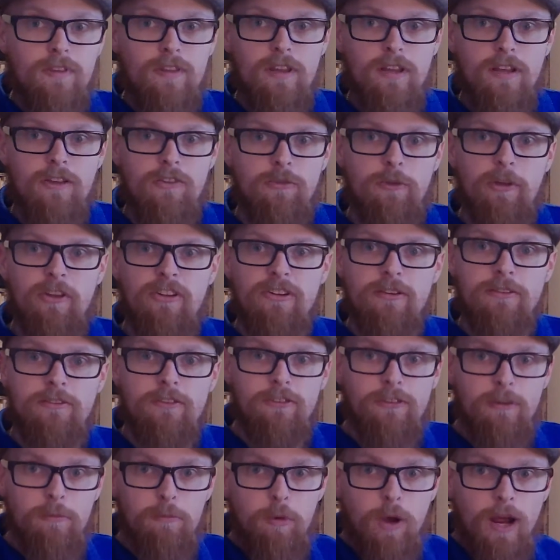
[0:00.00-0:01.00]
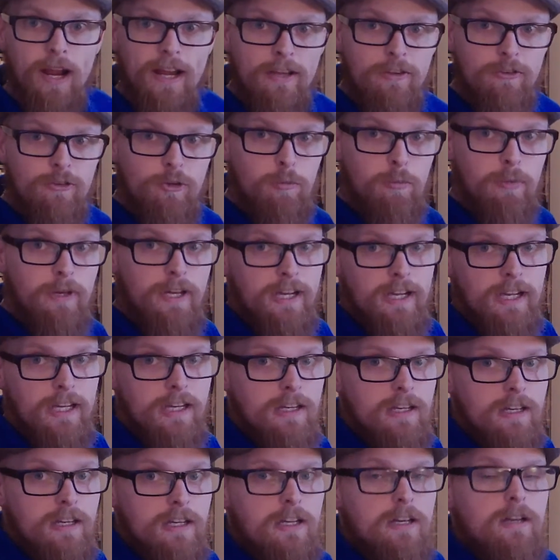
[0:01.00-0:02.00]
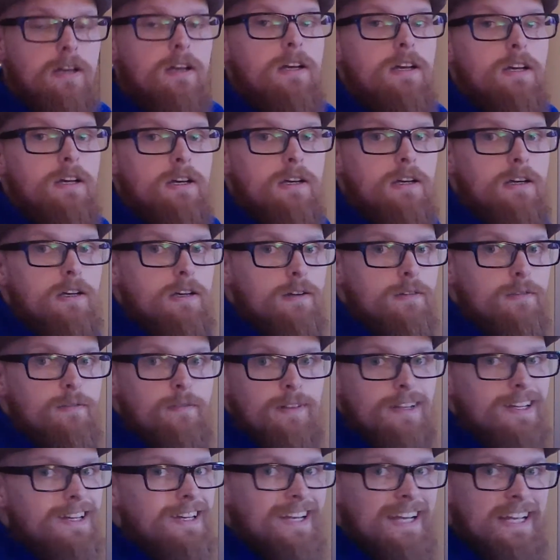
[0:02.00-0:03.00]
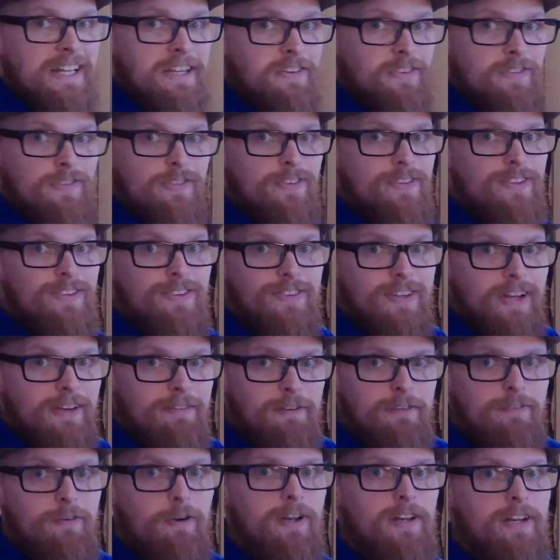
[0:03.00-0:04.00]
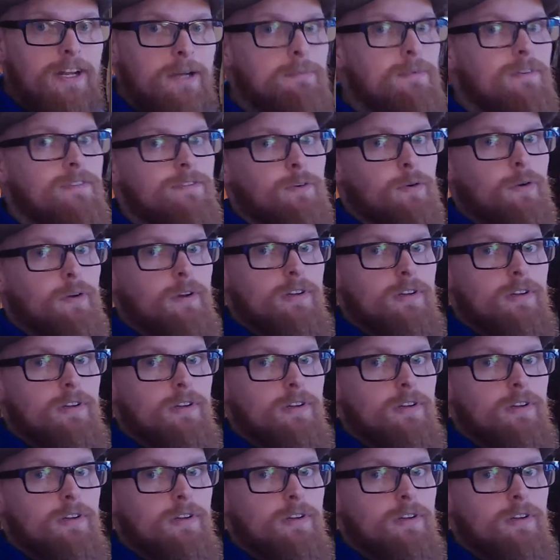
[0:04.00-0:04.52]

especially since I'm writing so big. It's stuff you've already done before.